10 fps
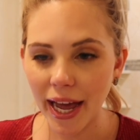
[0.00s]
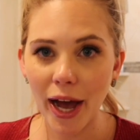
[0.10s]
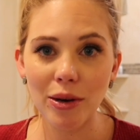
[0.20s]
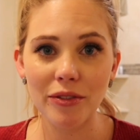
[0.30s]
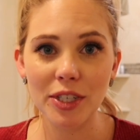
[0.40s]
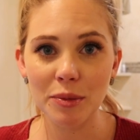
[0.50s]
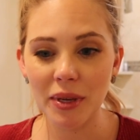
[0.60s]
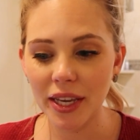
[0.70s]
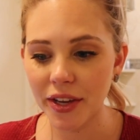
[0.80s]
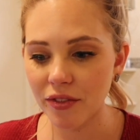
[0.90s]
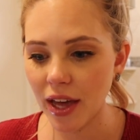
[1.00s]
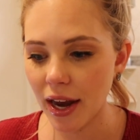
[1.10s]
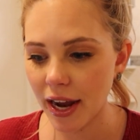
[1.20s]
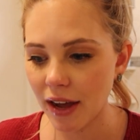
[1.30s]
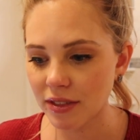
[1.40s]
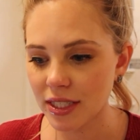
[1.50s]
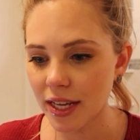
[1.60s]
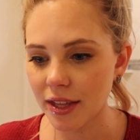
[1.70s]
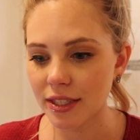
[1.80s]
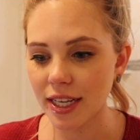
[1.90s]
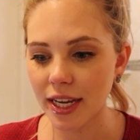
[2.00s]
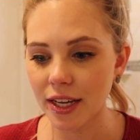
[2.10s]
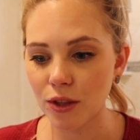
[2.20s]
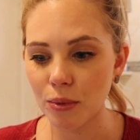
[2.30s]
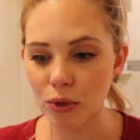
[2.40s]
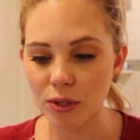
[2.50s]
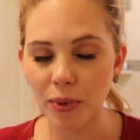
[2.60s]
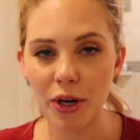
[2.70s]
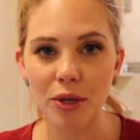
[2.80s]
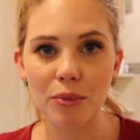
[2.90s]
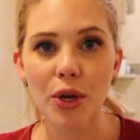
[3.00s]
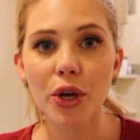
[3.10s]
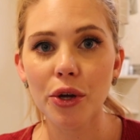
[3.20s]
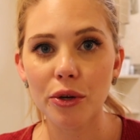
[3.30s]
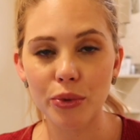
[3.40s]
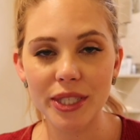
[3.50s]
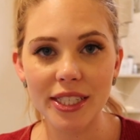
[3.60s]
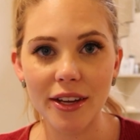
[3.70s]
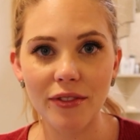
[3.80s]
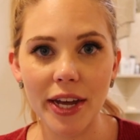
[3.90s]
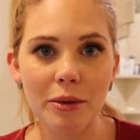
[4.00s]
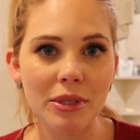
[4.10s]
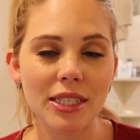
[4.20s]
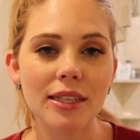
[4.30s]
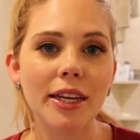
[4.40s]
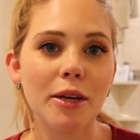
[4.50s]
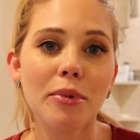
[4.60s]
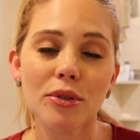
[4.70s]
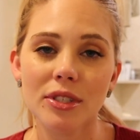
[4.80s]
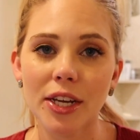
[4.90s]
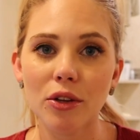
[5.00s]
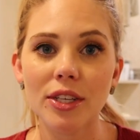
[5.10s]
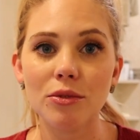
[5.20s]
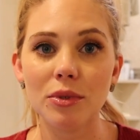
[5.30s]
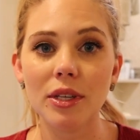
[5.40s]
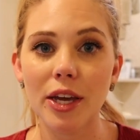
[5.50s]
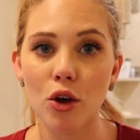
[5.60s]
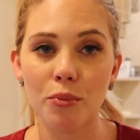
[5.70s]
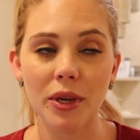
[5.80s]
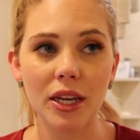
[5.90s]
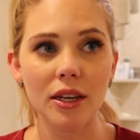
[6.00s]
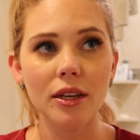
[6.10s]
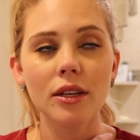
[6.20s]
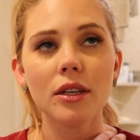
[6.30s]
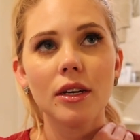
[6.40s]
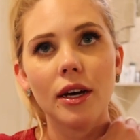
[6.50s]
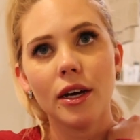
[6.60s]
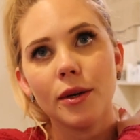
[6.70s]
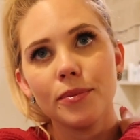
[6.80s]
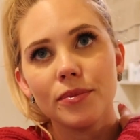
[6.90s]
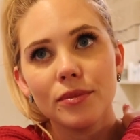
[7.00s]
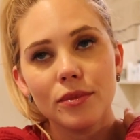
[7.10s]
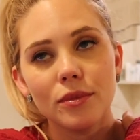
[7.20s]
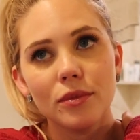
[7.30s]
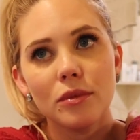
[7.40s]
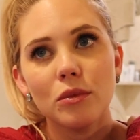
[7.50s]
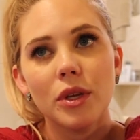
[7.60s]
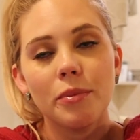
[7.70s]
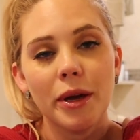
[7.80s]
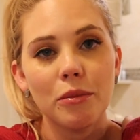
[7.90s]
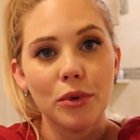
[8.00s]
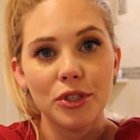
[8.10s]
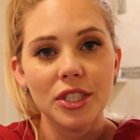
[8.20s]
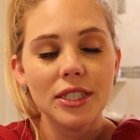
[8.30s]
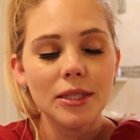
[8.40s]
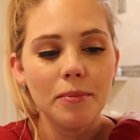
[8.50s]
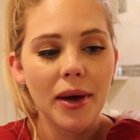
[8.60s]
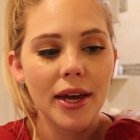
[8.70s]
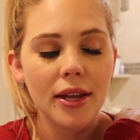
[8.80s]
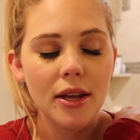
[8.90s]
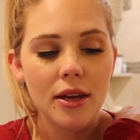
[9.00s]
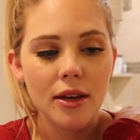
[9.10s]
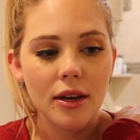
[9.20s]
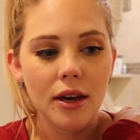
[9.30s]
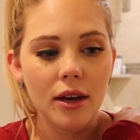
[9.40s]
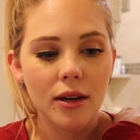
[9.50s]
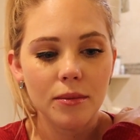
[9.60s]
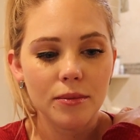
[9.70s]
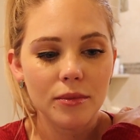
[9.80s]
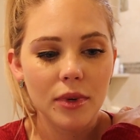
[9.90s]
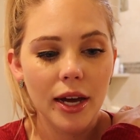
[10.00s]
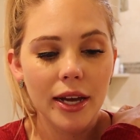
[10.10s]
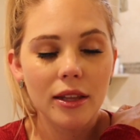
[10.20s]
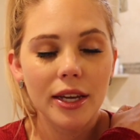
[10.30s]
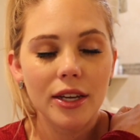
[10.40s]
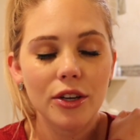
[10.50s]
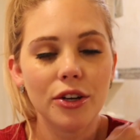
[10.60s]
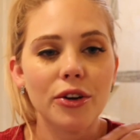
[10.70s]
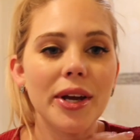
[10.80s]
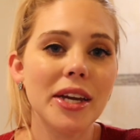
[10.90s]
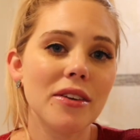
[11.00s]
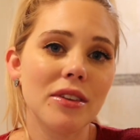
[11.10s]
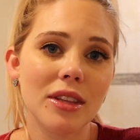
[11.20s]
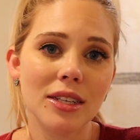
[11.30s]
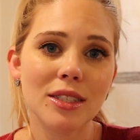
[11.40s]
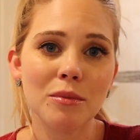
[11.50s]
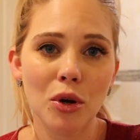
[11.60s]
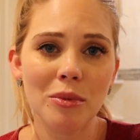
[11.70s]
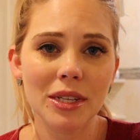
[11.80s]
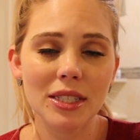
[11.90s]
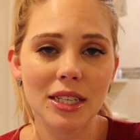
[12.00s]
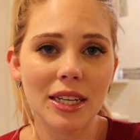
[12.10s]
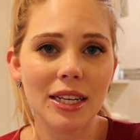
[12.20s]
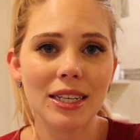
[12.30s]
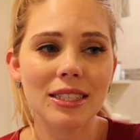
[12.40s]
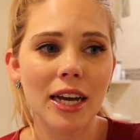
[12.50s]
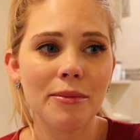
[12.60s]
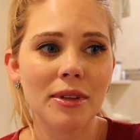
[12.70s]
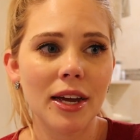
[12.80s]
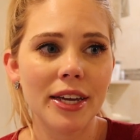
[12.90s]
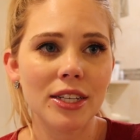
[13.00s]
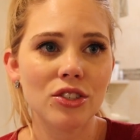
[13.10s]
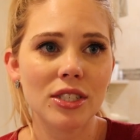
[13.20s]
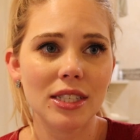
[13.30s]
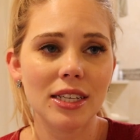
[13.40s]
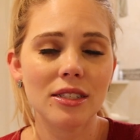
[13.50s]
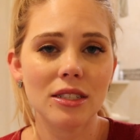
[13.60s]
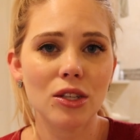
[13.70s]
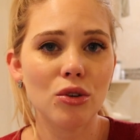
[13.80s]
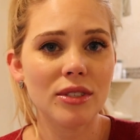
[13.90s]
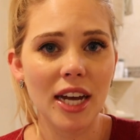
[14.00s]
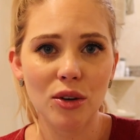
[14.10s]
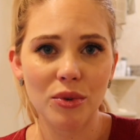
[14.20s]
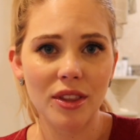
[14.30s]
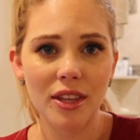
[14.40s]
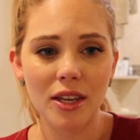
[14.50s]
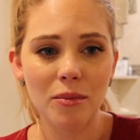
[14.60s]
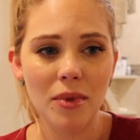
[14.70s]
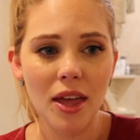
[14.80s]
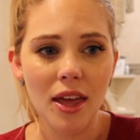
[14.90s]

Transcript: However, speaking of that, I have to say that taking the postpartum reset vitamins and like a postnatal has really helped me um, with my emotions. But um, I like crave these moments, and any time that I can just like slow down with them